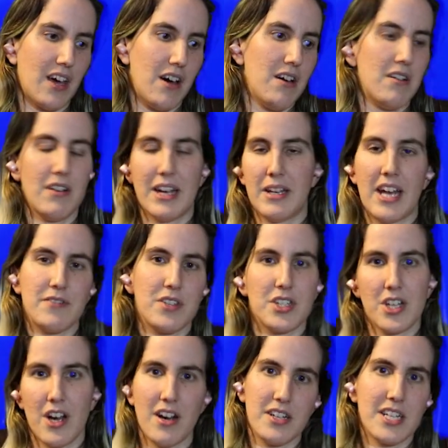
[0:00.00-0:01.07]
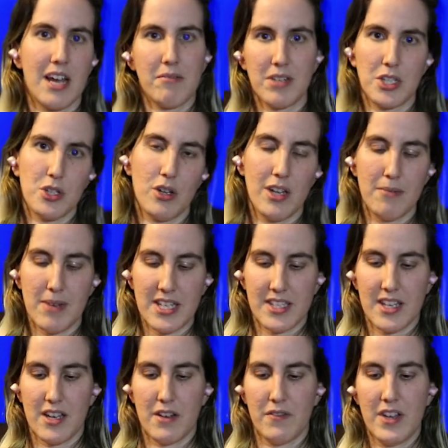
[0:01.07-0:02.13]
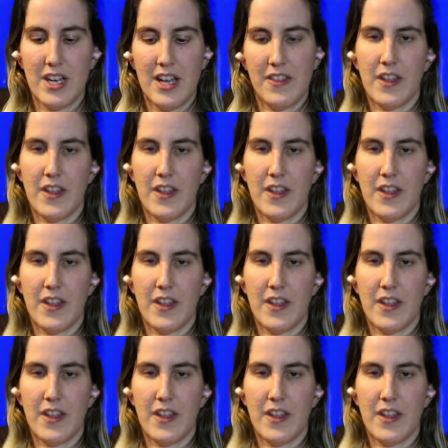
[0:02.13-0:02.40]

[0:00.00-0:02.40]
oh, I'd have such a hard time controlling myself.